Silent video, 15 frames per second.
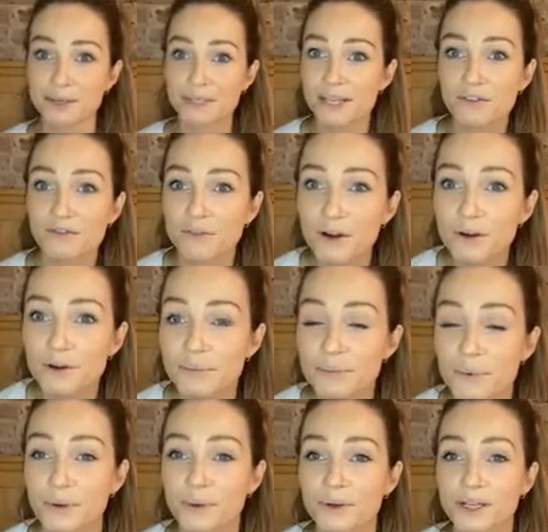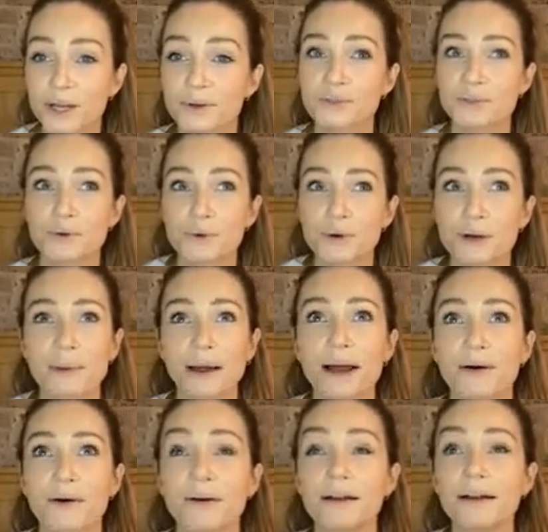yourself vulnerable. We don't talk
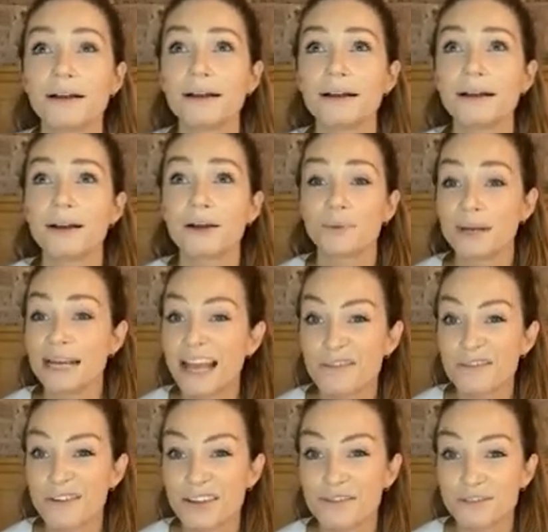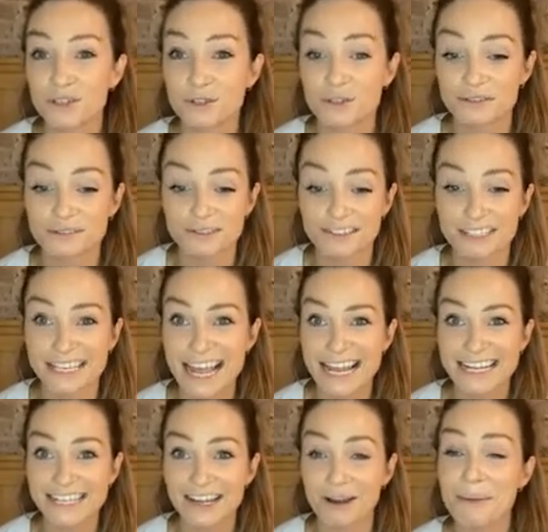about, we never even
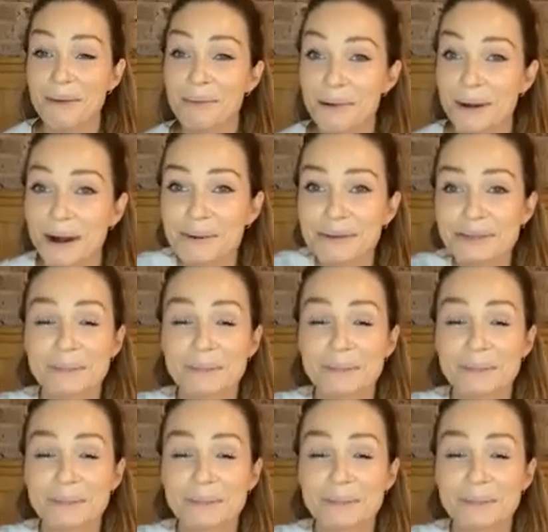said, I remember when I